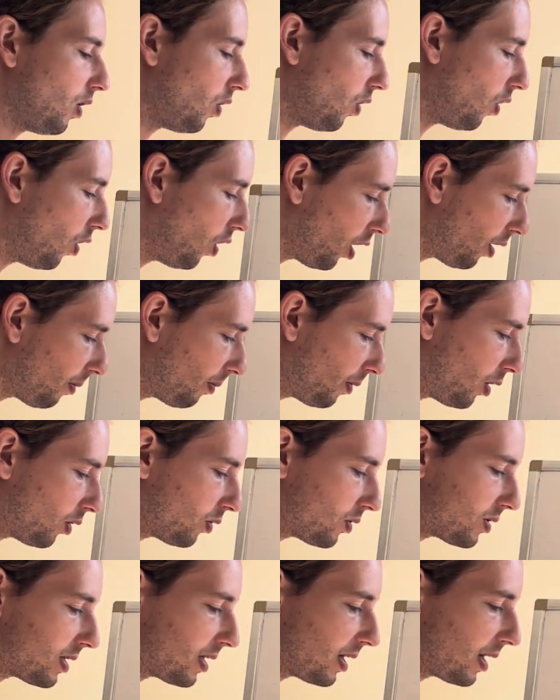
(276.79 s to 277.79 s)

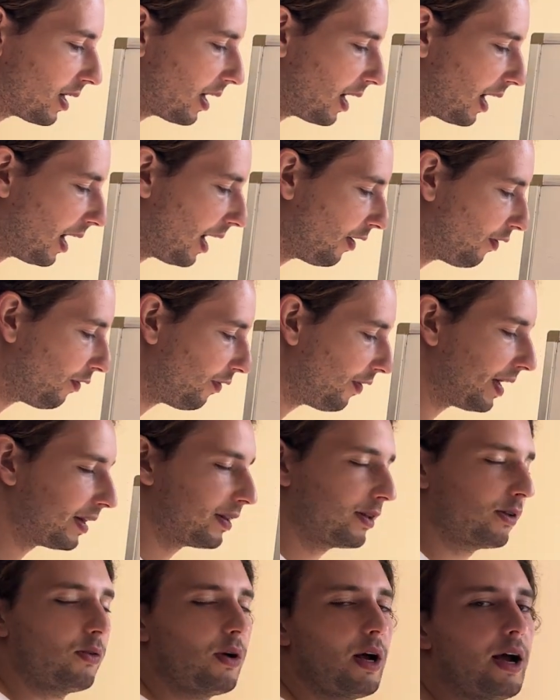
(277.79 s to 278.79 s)
Hormones are fat
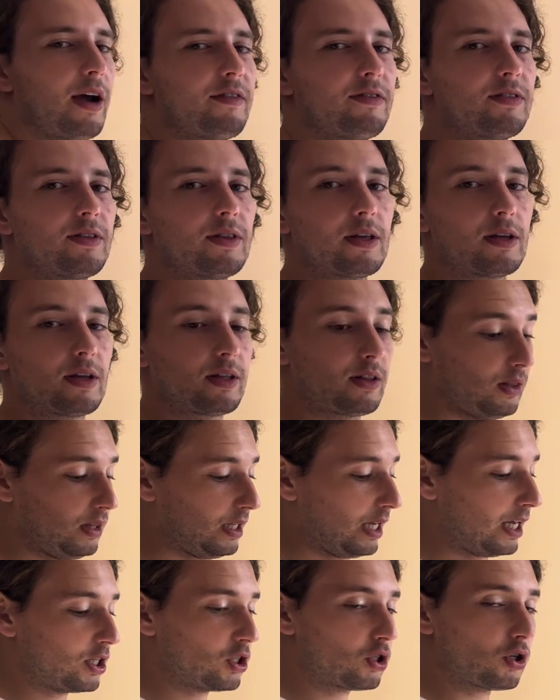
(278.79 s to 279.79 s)
derived.
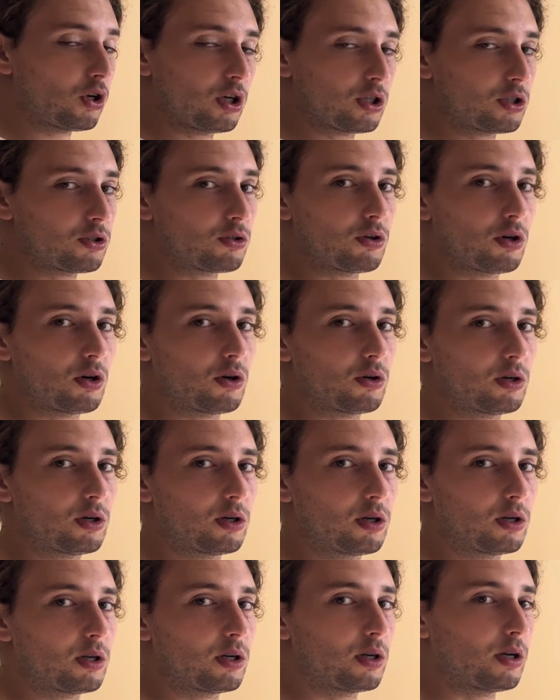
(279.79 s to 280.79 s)
Testosterone
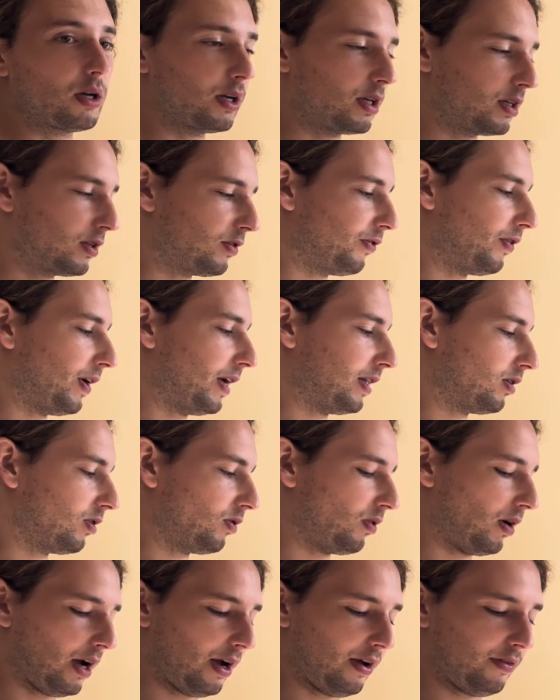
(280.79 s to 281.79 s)
is fat
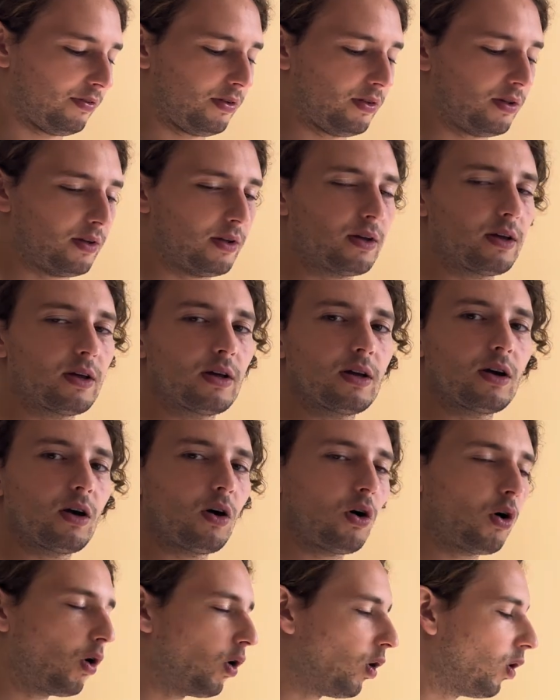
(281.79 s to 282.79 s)
derived.
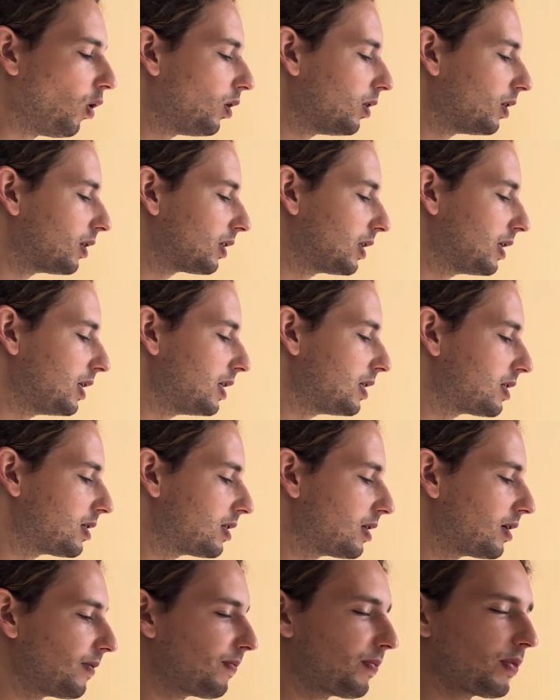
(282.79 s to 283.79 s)
All
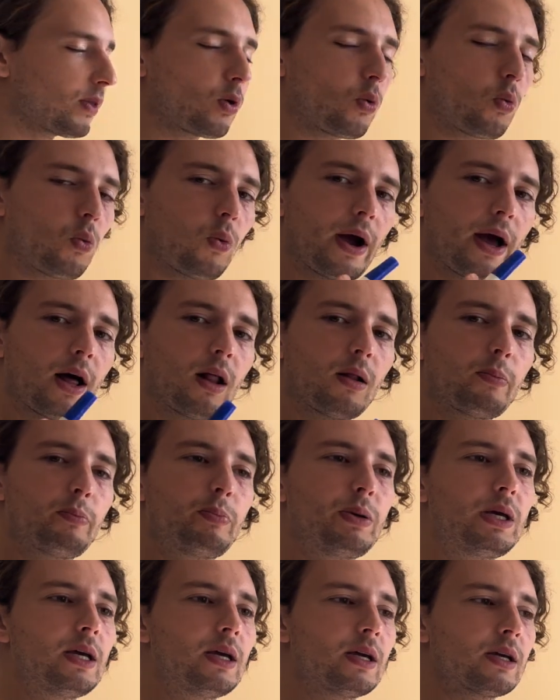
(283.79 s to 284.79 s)
these
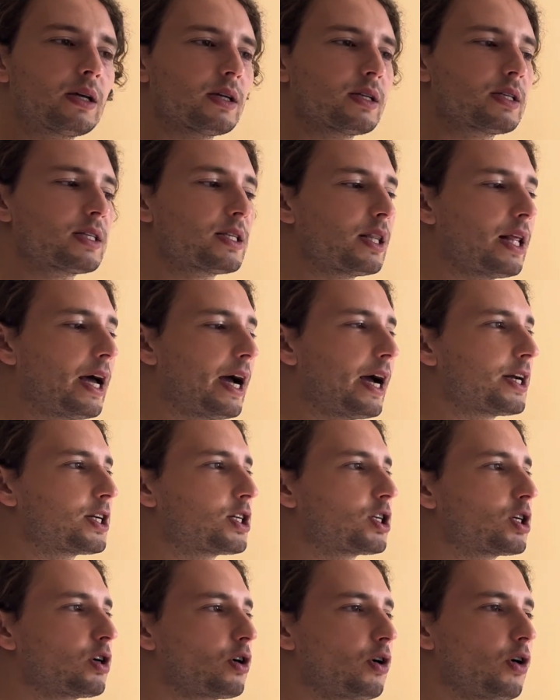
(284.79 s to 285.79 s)
well-being
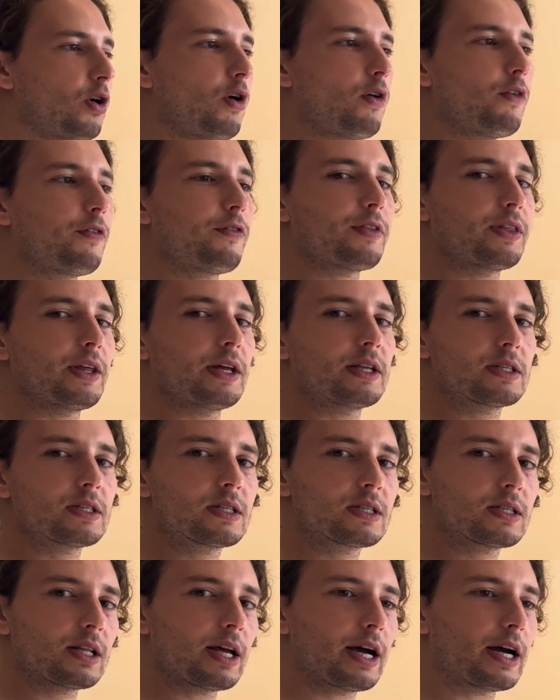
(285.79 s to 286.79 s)
/
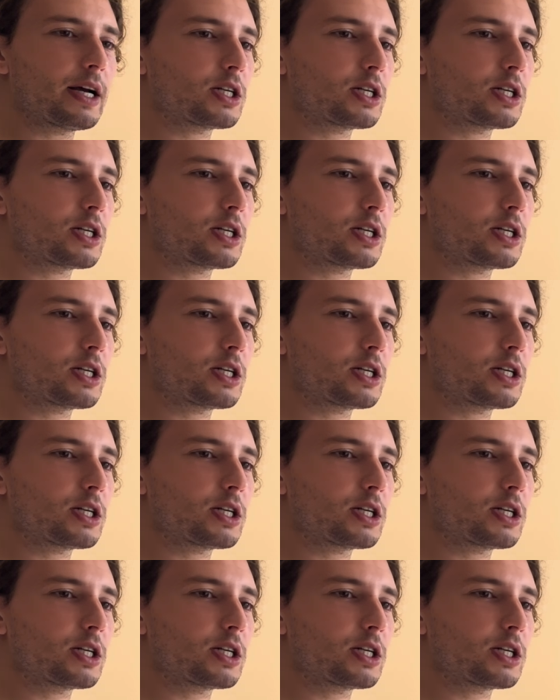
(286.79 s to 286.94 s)
confidence /